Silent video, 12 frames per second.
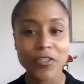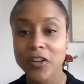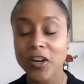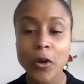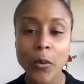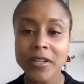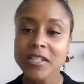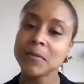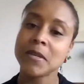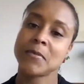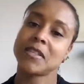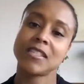there are going to
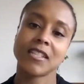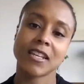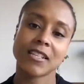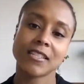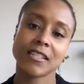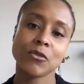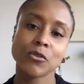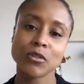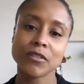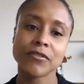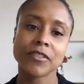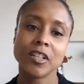be mistakes. And you
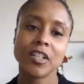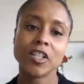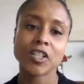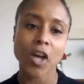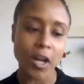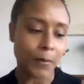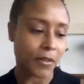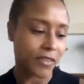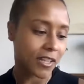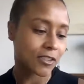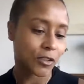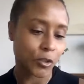sort of talk about
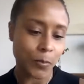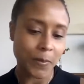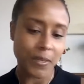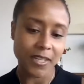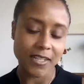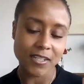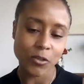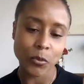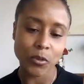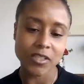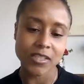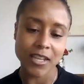that a little bit
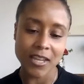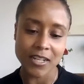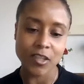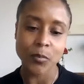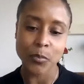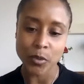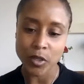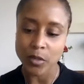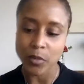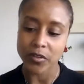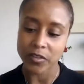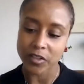towards the end of the
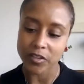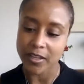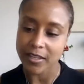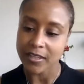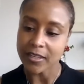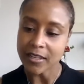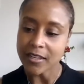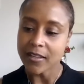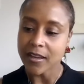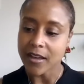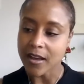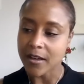book, where they're like,
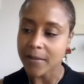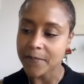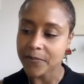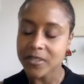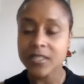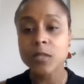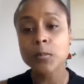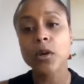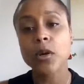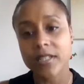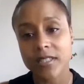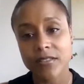this is
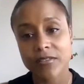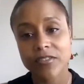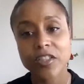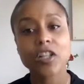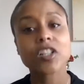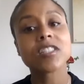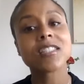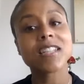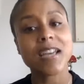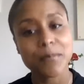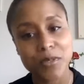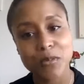progressive. There are
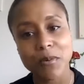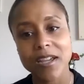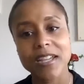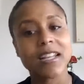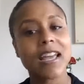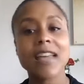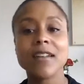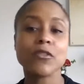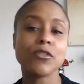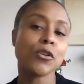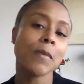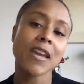steps, right?
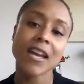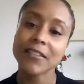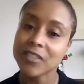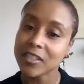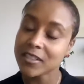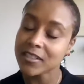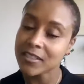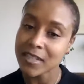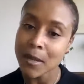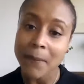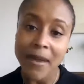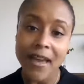And you may have to
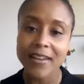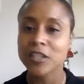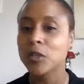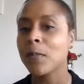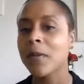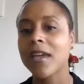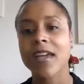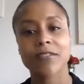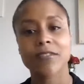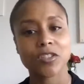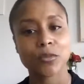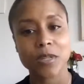step back. You may
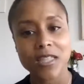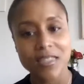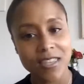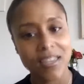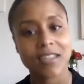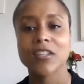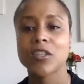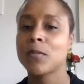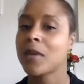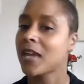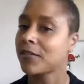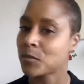have to rethink. You
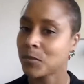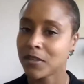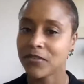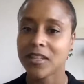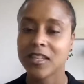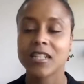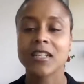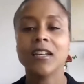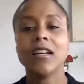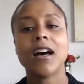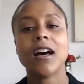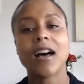may have to pivot.
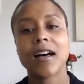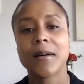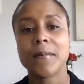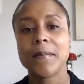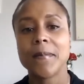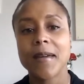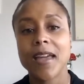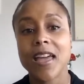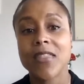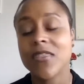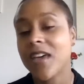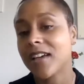And
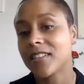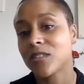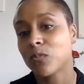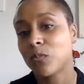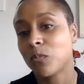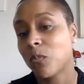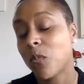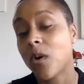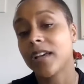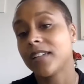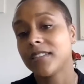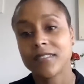that's
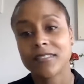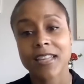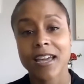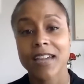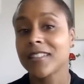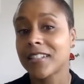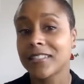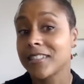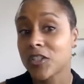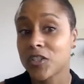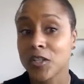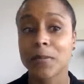what catalytic
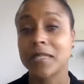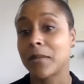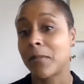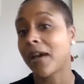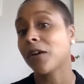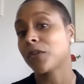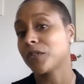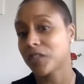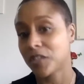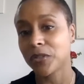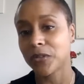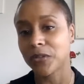leadership is about
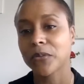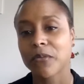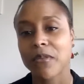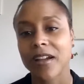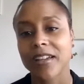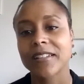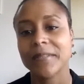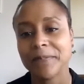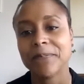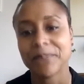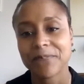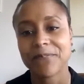too, right?
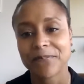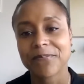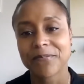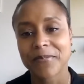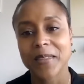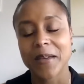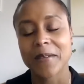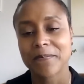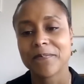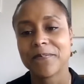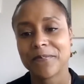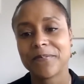Yes,
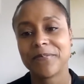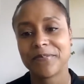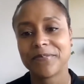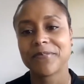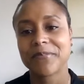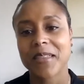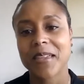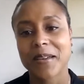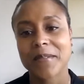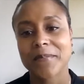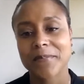absolutely. I mean,